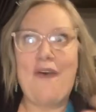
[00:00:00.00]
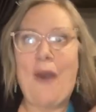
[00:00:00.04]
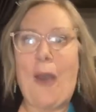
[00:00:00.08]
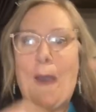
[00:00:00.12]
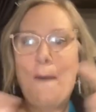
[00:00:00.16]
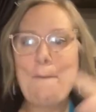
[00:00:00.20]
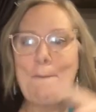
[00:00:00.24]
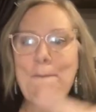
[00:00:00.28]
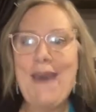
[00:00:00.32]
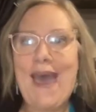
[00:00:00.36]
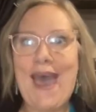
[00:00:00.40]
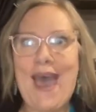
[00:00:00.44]

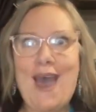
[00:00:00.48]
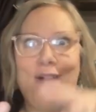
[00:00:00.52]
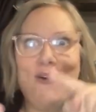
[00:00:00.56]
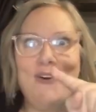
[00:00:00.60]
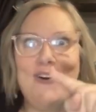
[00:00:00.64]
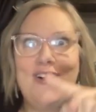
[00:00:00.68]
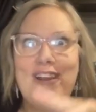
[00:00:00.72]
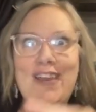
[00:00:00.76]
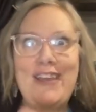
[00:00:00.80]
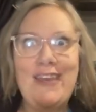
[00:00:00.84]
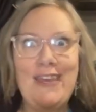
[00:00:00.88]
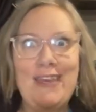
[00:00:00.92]
Power,
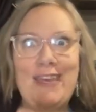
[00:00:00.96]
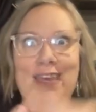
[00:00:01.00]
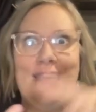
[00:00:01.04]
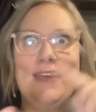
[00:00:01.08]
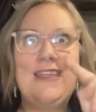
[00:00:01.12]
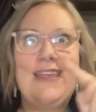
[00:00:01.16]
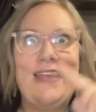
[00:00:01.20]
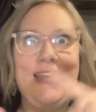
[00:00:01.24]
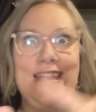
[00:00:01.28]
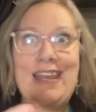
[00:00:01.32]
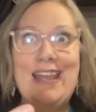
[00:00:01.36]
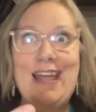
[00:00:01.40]

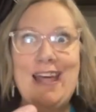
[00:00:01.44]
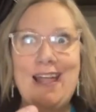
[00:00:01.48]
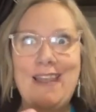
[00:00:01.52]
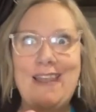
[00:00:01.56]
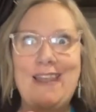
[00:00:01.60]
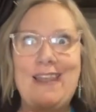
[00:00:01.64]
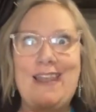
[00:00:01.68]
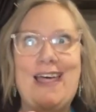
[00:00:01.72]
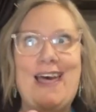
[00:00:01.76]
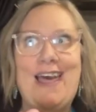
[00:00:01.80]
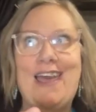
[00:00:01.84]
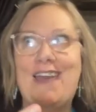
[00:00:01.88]
healing,
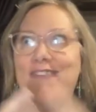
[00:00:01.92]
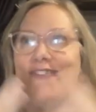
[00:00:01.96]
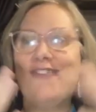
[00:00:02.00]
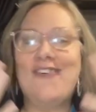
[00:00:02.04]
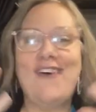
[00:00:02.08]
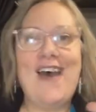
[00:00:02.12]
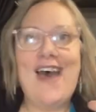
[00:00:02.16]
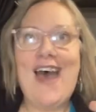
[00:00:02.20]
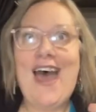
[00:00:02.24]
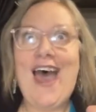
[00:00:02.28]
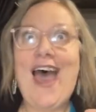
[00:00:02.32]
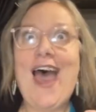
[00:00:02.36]
life.
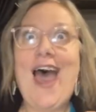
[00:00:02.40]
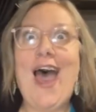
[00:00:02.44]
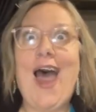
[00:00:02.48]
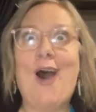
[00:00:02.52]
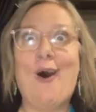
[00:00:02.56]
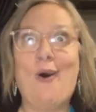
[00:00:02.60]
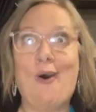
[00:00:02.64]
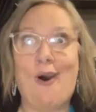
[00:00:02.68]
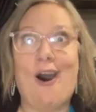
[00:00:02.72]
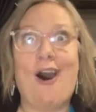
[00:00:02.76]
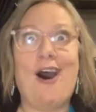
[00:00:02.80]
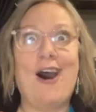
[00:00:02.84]
How
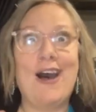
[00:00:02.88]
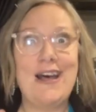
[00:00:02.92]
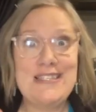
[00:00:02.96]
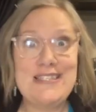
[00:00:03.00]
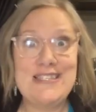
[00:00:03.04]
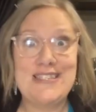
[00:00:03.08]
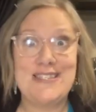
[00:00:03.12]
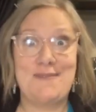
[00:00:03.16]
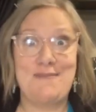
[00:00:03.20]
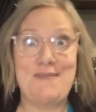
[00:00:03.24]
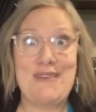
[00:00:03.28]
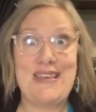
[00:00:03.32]

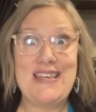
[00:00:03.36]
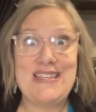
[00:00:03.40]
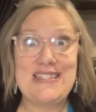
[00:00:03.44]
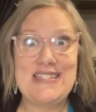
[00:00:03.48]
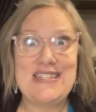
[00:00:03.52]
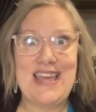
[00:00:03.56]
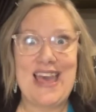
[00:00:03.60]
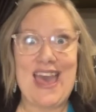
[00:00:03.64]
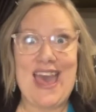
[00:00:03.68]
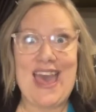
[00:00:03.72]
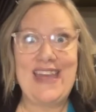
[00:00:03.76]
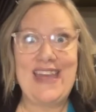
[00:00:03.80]
awesome is that?